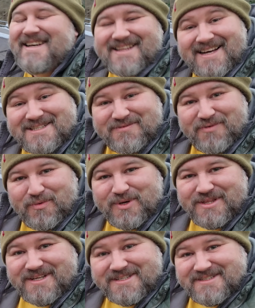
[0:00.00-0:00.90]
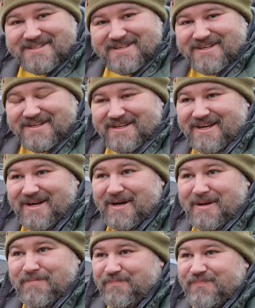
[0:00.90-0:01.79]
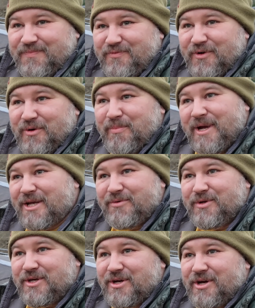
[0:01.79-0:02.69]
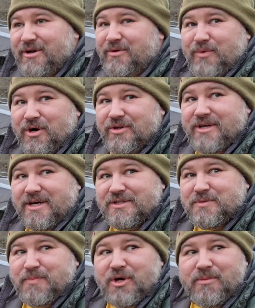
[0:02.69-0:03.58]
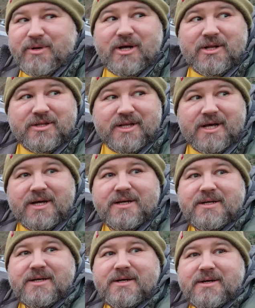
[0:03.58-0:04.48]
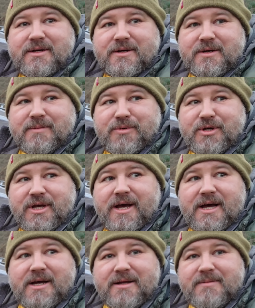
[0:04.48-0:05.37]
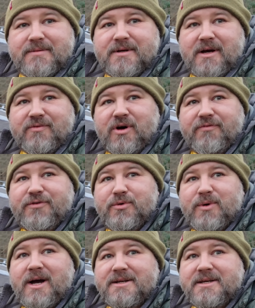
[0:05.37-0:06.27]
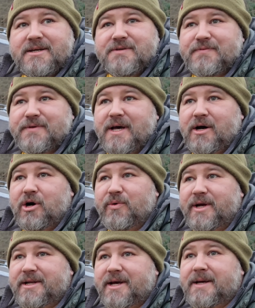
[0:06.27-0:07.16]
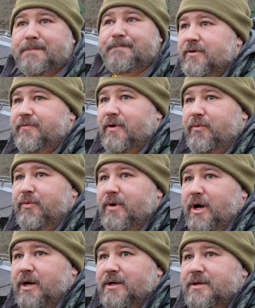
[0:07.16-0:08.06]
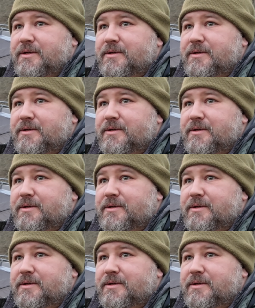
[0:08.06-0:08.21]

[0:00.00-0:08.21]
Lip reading: That's if I win this Filmmaker of the Year award. That'll spur me on, that. But yeah, I've got a few ideas for that already, for